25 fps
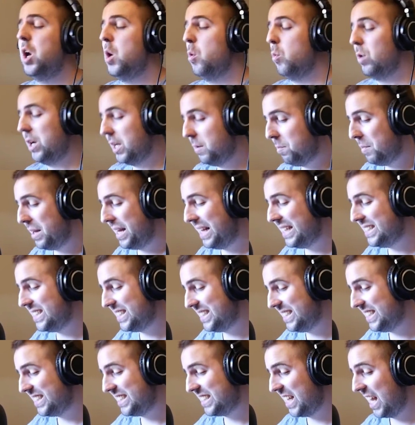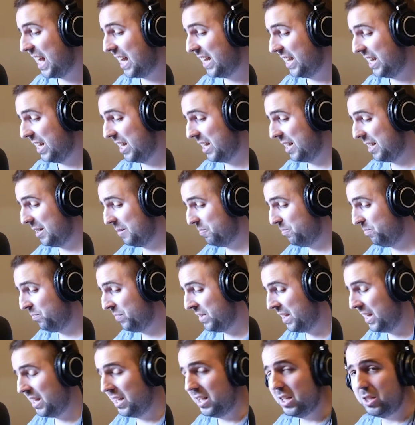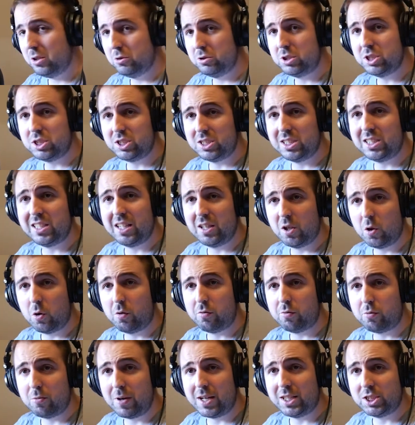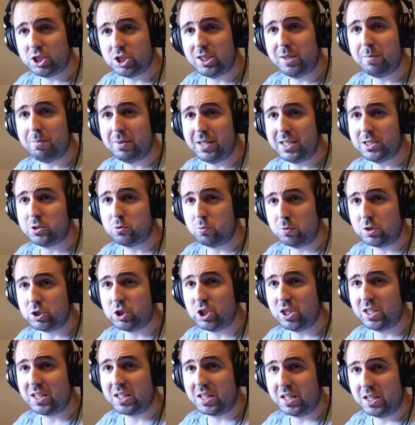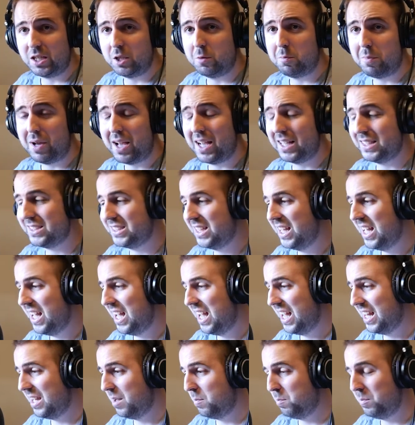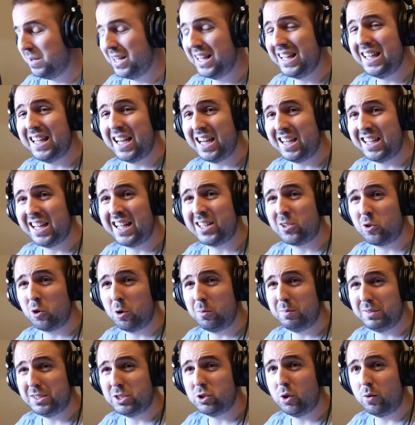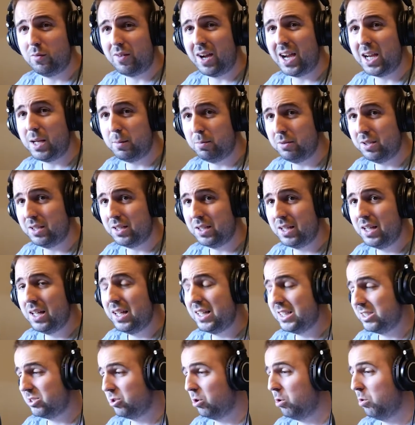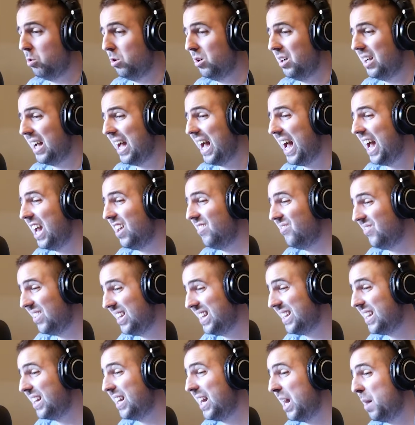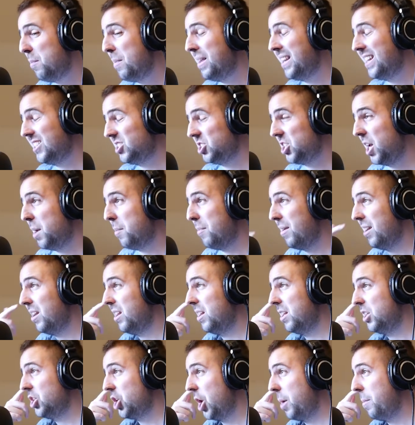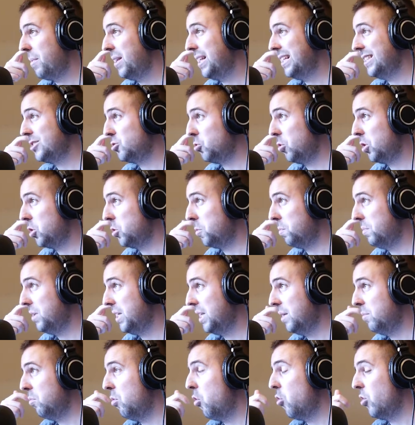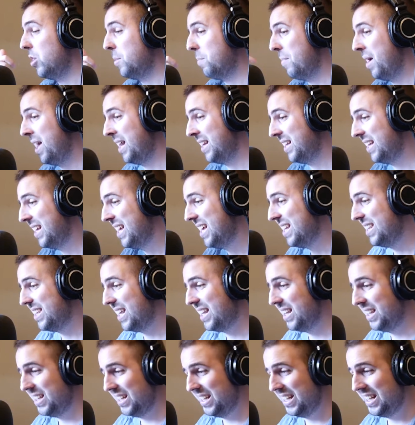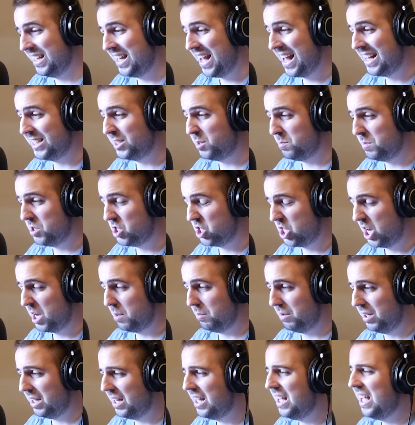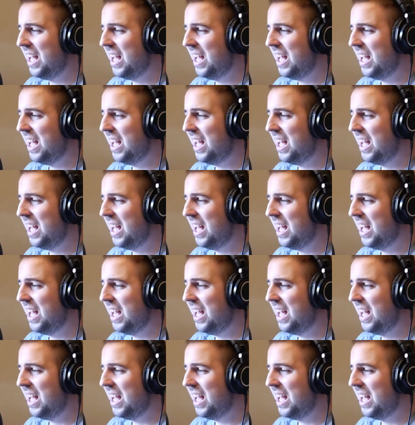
What it means is that you just need a lot of range DPS to actually kill the boss, and the melee are not going to be so viable. So I think that Elemental Shaman is going to be in more demand than the Enhancement Shaman.